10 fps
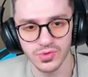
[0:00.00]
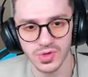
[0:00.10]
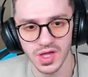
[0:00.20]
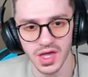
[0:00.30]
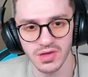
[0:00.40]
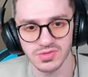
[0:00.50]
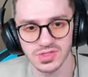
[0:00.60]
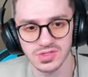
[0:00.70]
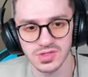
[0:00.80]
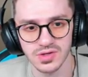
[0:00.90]
Two
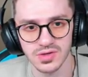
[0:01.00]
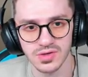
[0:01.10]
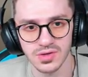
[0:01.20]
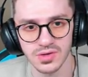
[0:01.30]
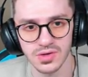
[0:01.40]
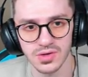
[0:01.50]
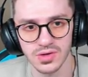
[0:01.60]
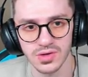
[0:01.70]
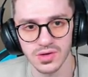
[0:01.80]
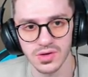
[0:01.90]
caves.
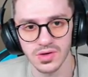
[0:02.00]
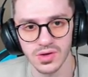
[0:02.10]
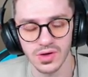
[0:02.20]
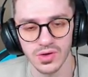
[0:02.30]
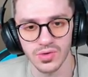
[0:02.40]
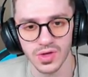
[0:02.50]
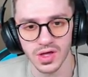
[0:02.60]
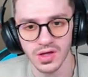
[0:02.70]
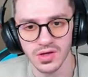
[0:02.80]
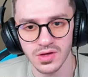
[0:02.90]

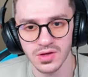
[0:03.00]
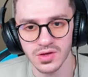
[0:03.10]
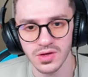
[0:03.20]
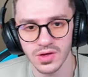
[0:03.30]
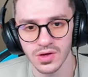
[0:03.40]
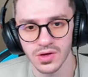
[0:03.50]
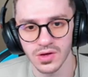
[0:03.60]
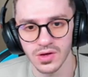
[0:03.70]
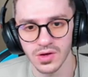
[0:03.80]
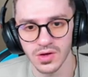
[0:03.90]
Okay.
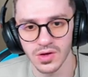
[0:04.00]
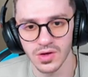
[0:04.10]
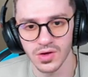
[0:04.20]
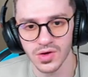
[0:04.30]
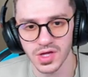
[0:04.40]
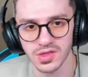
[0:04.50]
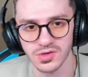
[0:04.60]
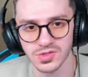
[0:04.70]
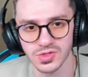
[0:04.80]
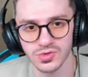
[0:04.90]
Uh, okay,
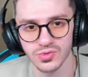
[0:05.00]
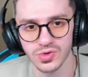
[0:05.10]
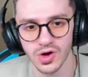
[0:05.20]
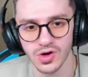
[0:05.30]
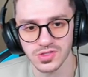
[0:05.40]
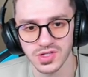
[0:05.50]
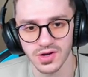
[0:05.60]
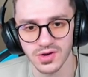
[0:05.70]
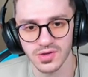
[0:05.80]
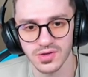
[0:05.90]
there's two guards
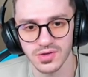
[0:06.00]
here.